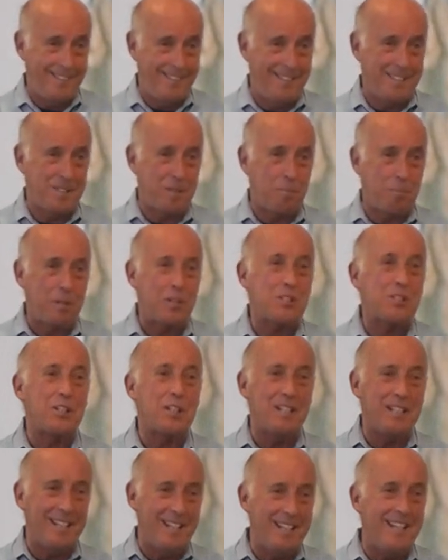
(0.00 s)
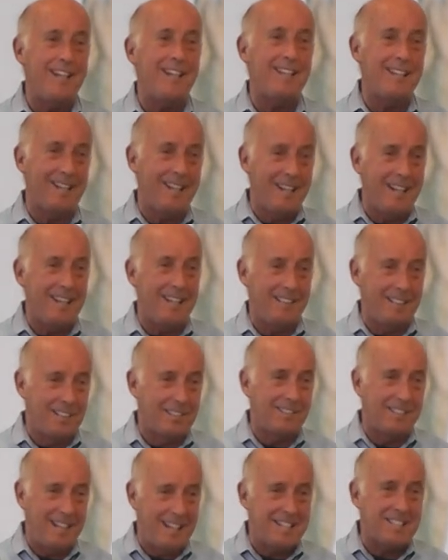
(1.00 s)
it's a person in a
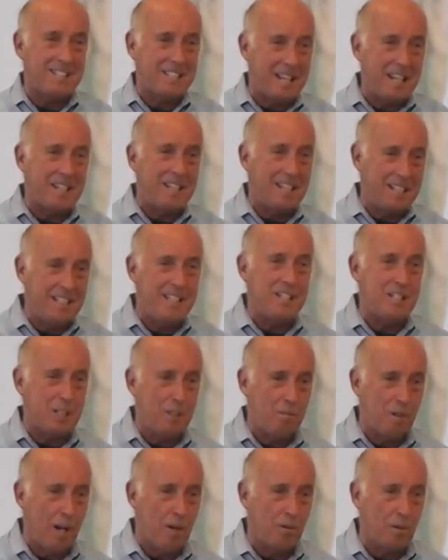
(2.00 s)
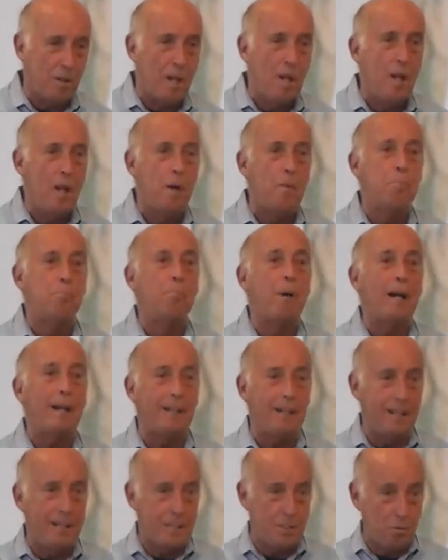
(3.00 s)
little essay that Nietzsche wrote,
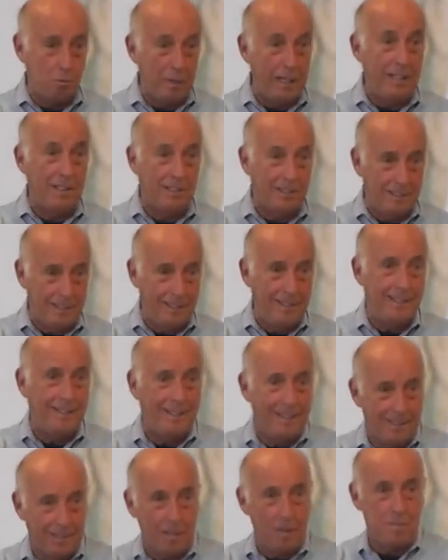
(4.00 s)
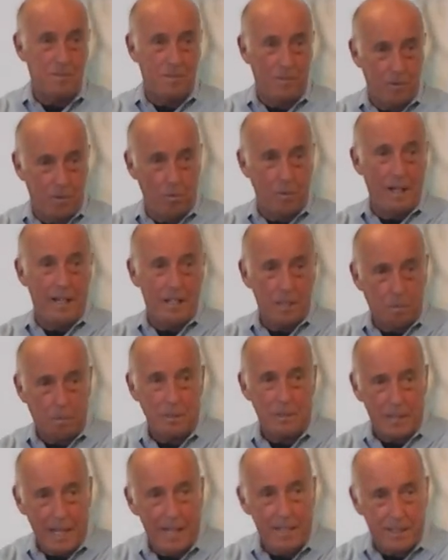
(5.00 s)
but it's real in terms of the way it's
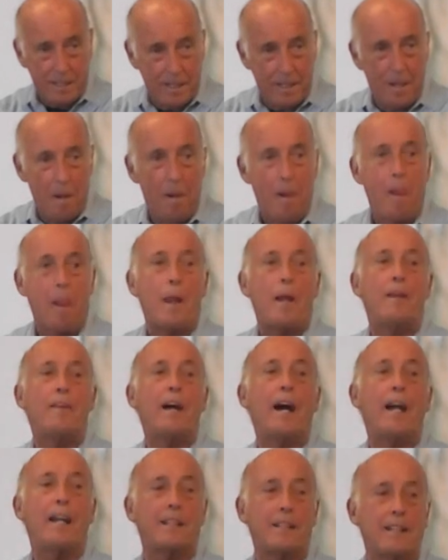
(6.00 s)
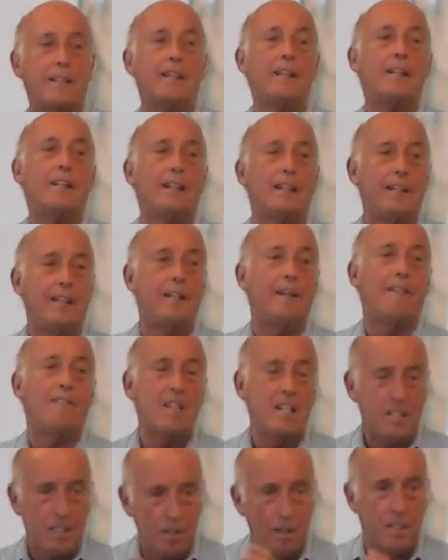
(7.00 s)
presented. That
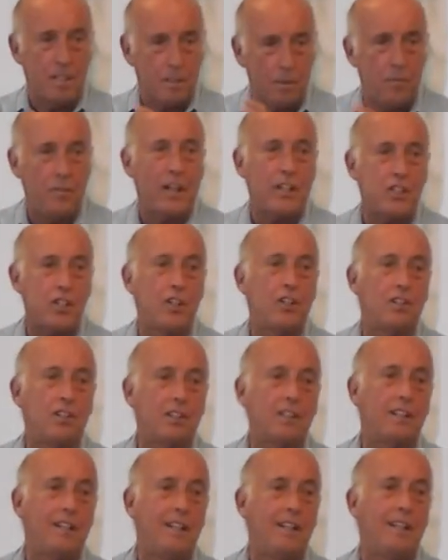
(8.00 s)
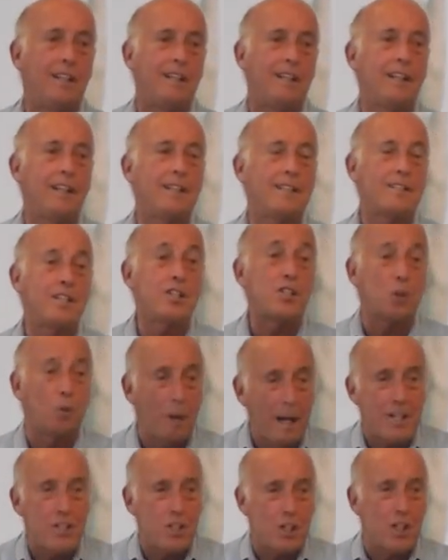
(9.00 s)
it's a it's a fictional
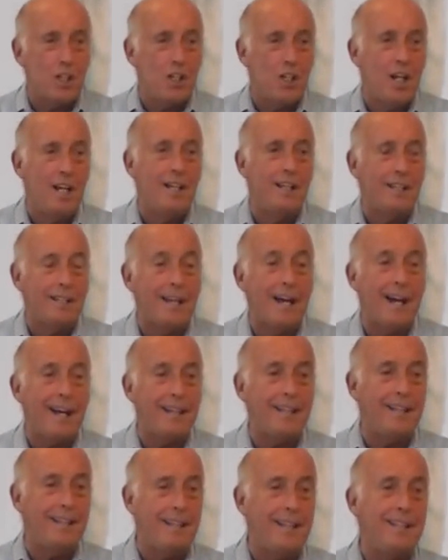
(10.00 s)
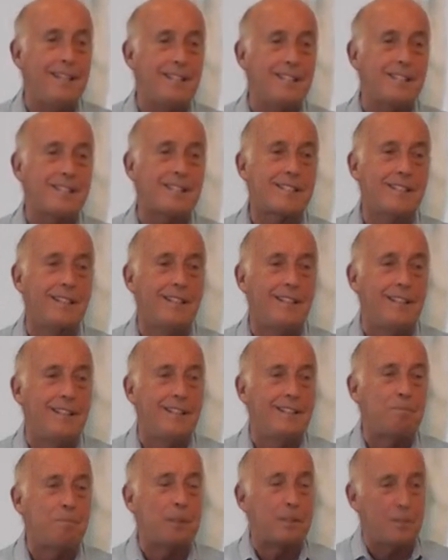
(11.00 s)
situation that is,
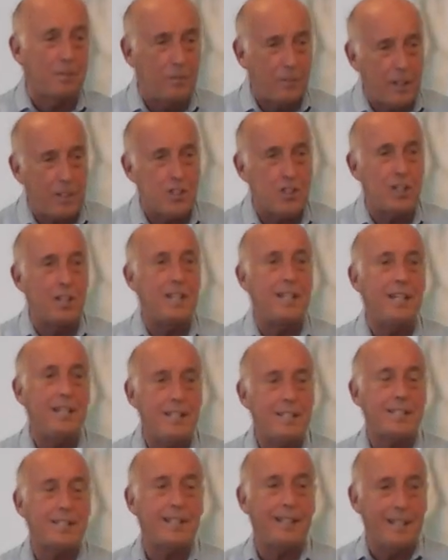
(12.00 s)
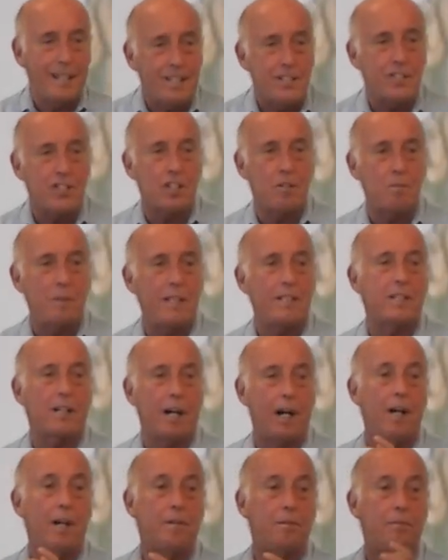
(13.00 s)
but the fiction is the instrument
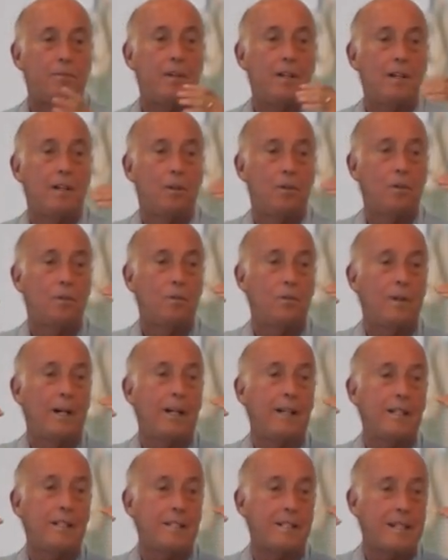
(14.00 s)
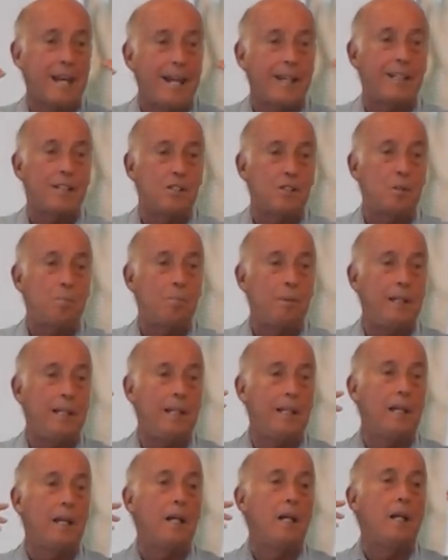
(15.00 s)
of what is taken to
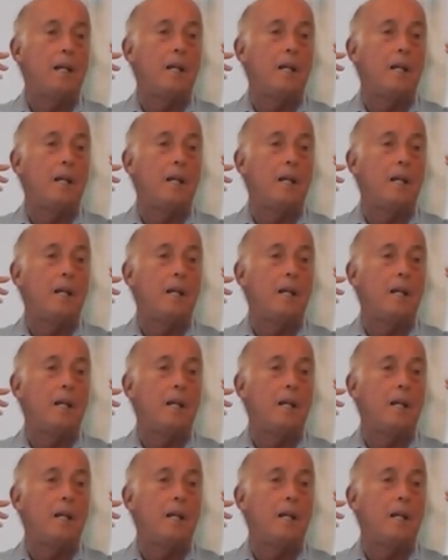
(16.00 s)
be